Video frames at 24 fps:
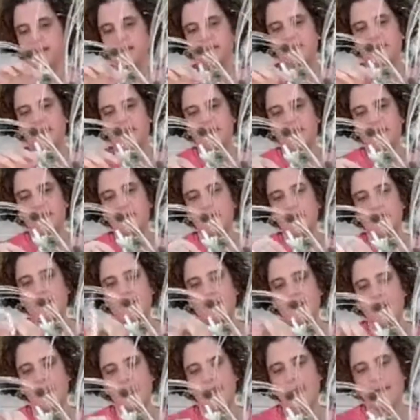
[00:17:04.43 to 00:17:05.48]
there.
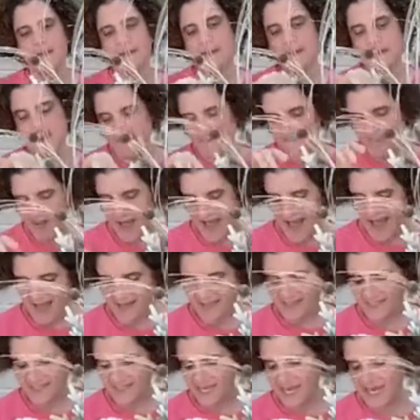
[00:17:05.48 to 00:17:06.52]

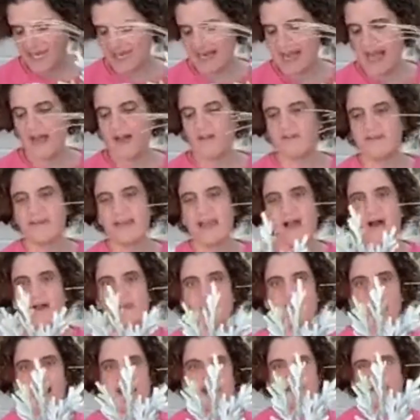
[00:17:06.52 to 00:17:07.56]
But check it out. Now
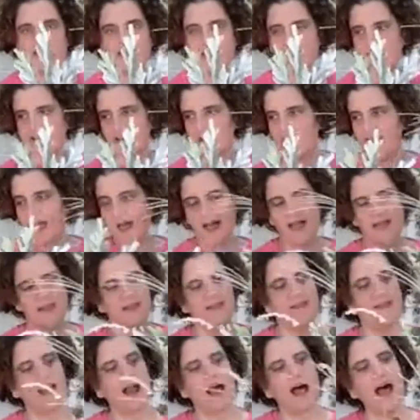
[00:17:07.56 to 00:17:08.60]
I've got another cut
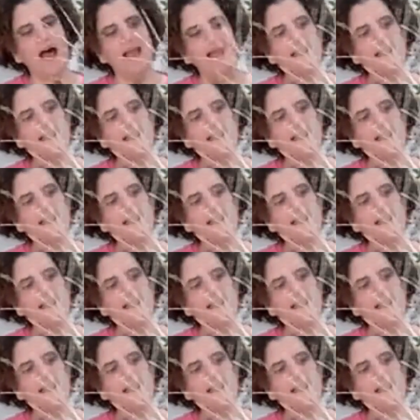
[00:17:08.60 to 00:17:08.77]
that I